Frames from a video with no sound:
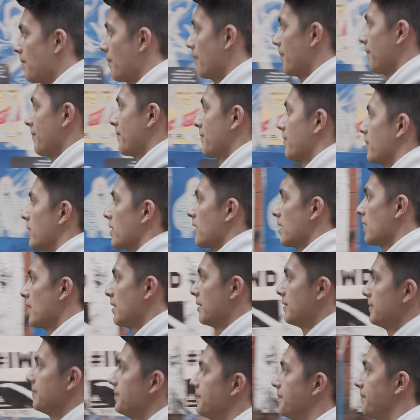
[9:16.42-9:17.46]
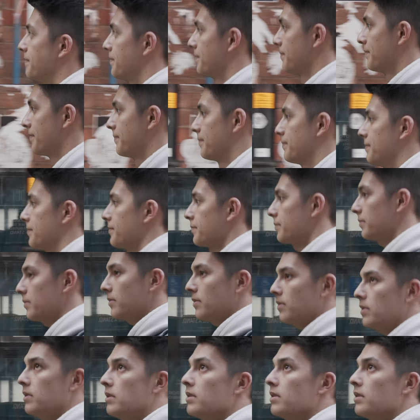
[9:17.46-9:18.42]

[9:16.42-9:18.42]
and it would reveal the behind